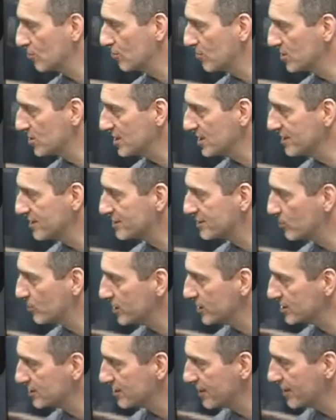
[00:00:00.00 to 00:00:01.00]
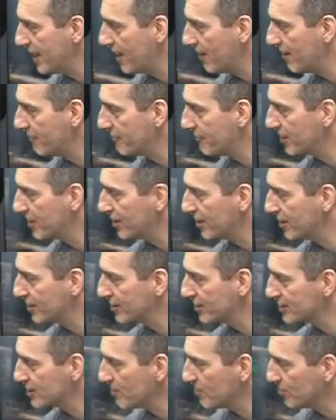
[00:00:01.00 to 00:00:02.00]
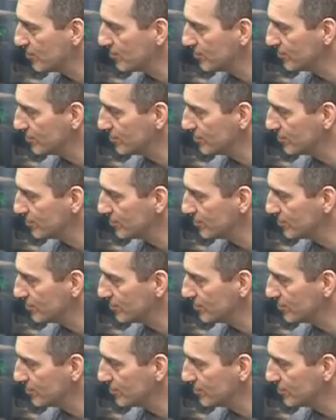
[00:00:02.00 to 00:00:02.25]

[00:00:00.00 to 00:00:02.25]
machine switch to have a double,